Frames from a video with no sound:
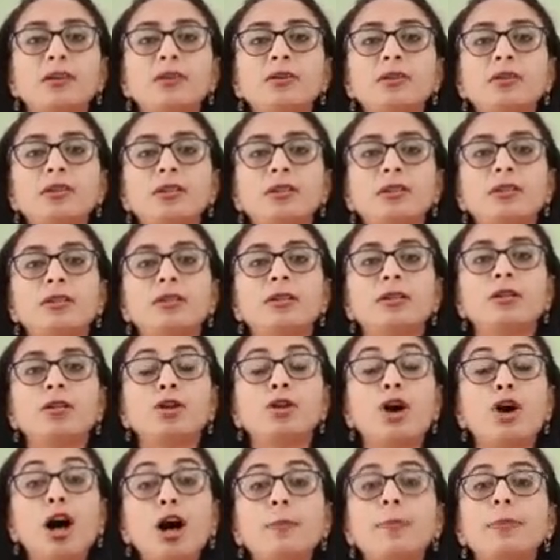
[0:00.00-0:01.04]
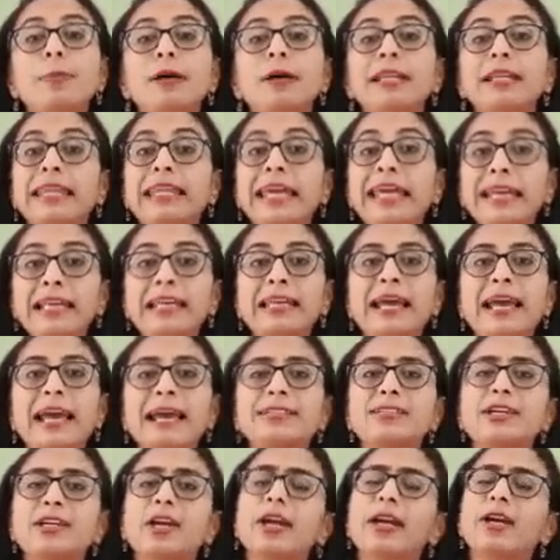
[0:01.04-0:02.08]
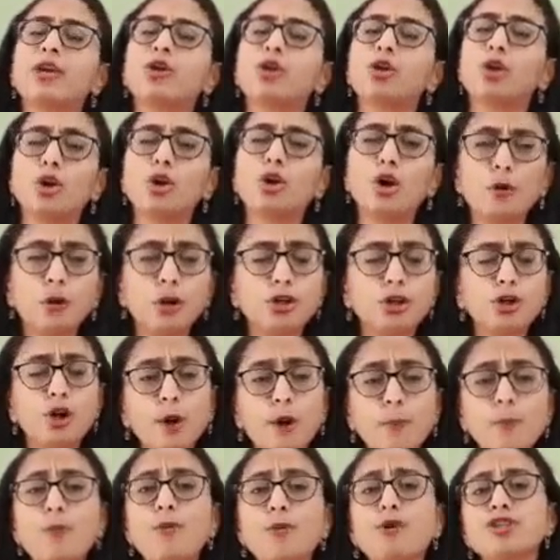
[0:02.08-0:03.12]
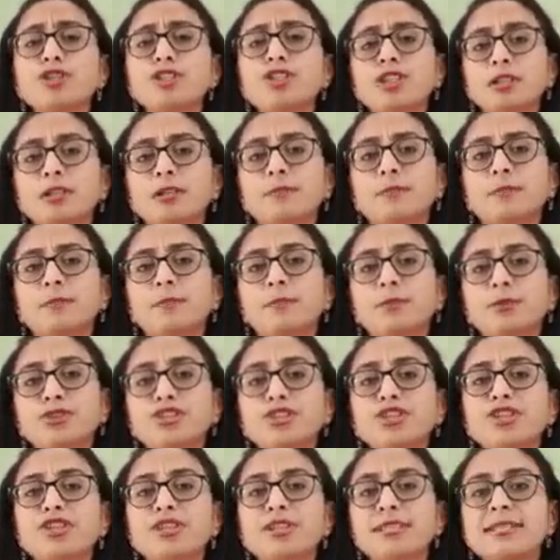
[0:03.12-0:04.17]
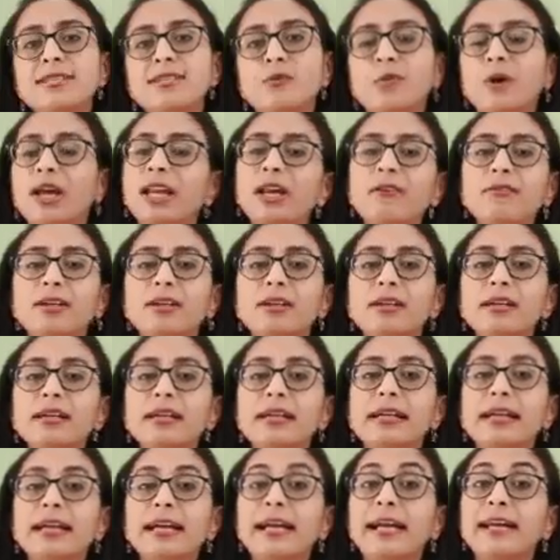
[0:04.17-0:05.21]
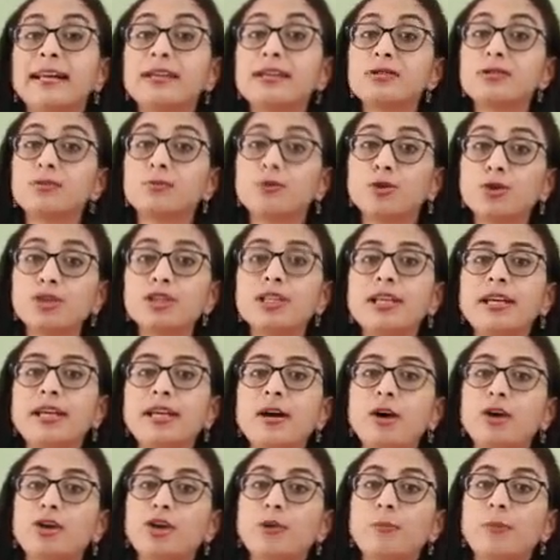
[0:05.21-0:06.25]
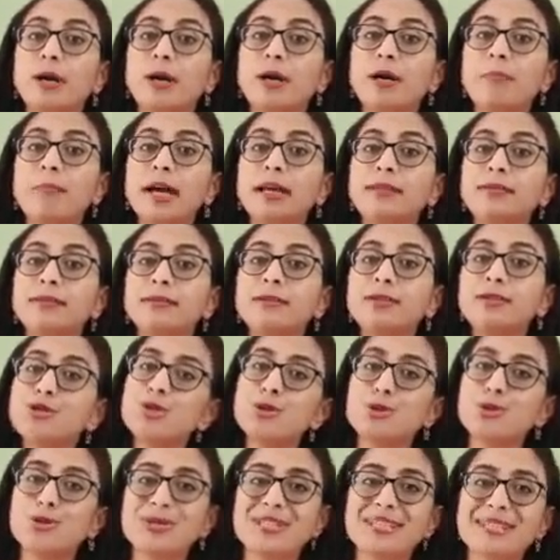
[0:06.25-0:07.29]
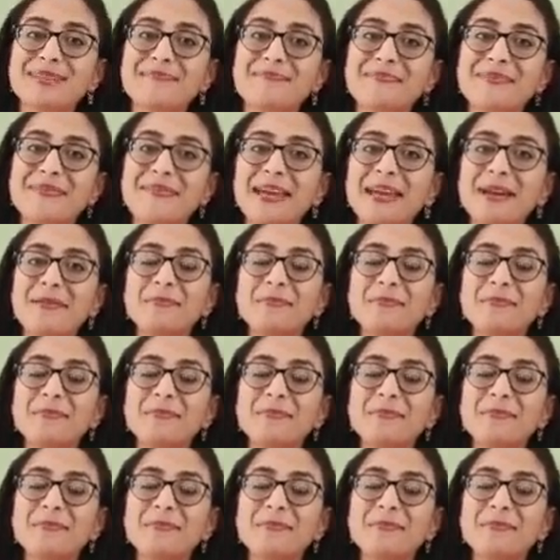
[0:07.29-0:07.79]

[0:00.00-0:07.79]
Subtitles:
the top think tanks and topmost positions, wherever, it is mostly occupied by the Jews,